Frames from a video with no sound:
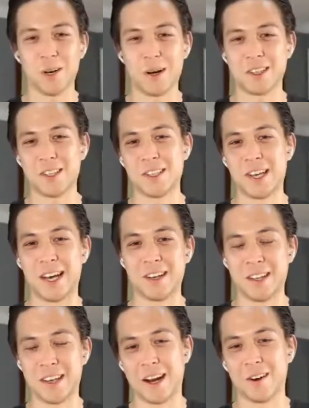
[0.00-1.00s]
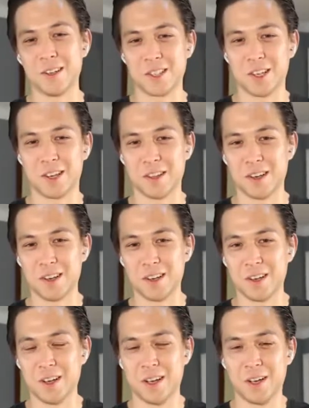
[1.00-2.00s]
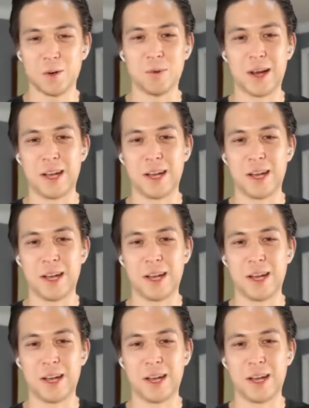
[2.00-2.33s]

at the 10 and then Aronson on the right.